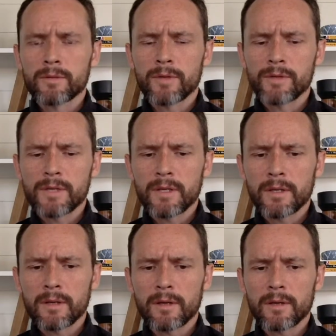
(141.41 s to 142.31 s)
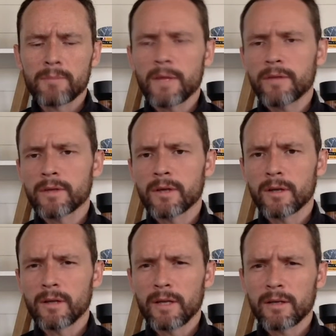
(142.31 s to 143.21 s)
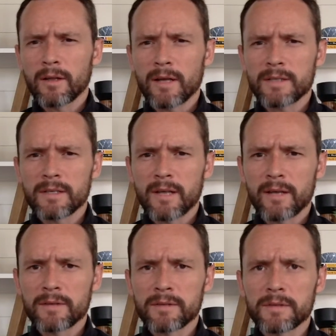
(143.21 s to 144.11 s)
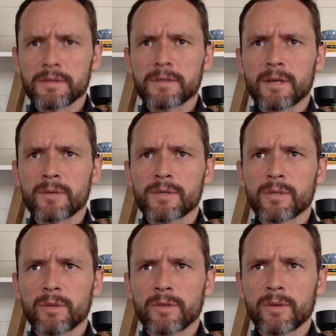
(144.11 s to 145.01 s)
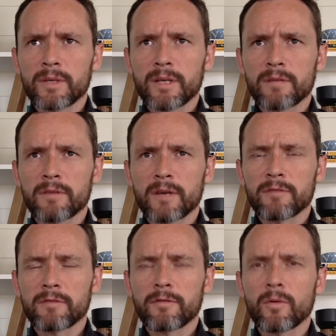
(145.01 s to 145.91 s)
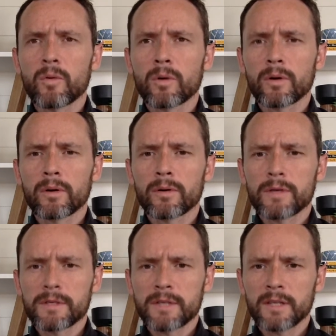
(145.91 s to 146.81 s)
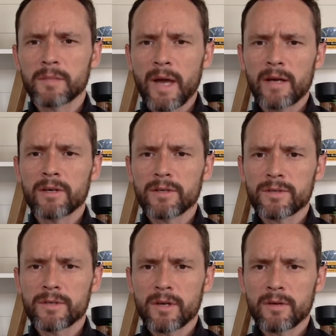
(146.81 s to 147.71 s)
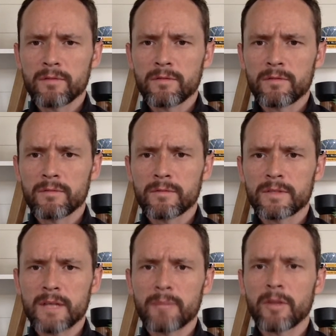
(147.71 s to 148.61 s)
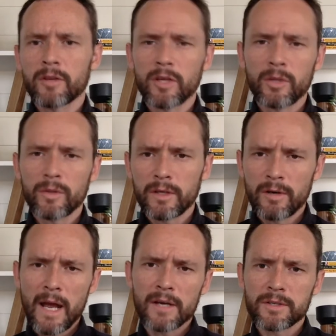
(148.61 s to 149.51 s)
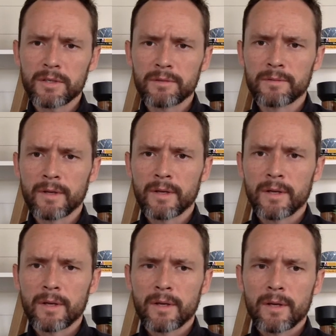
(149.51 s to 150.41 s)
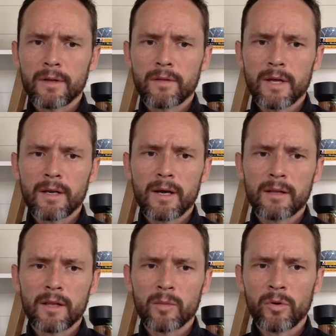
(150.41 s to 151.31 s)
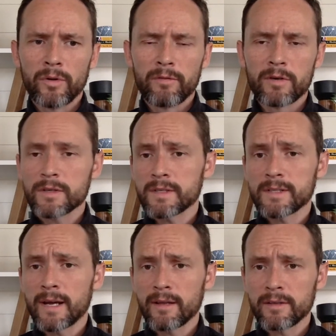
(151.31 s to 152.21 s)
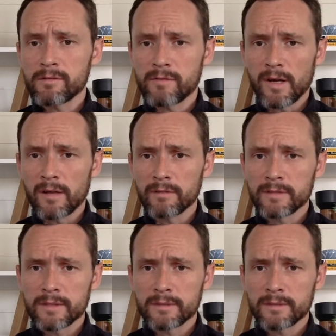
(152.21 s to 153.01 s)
using a method called latent class analysis, I was able to identify four distinct patterns of stepmother-youth interaction that I labeled versatile and involved,